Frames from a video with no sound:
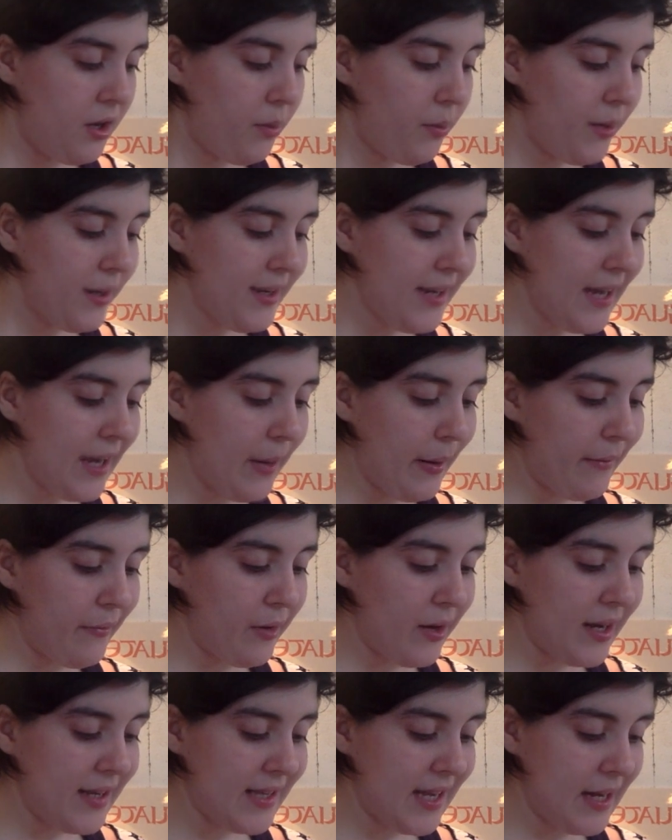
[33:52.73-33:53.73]
One day,
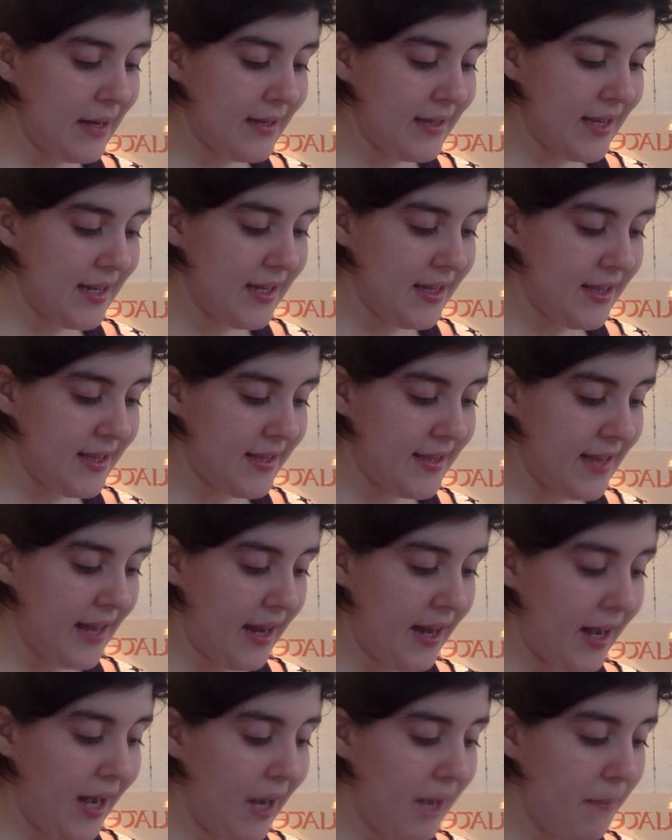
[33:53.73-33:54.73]
however, as I ascended the
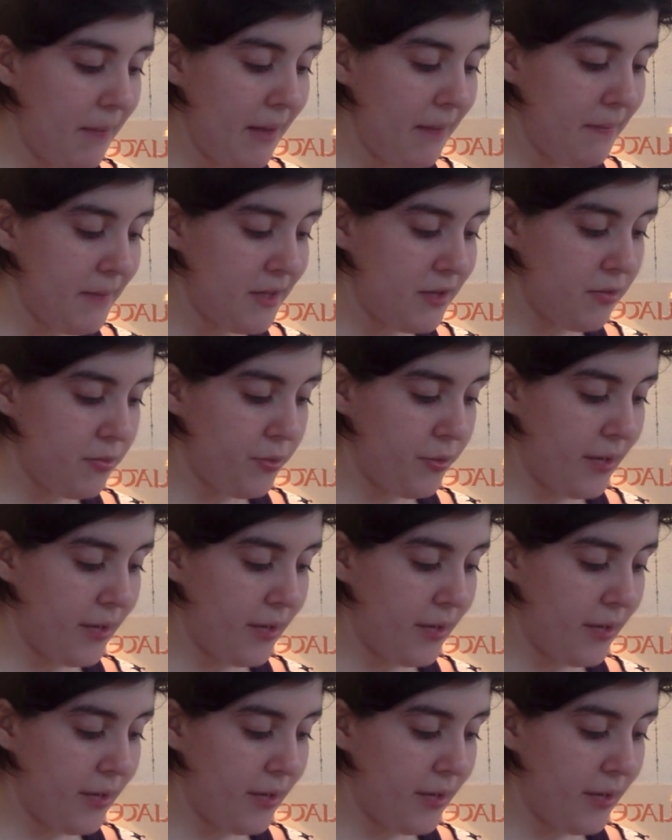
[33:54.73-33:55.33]
stair, I met Mr.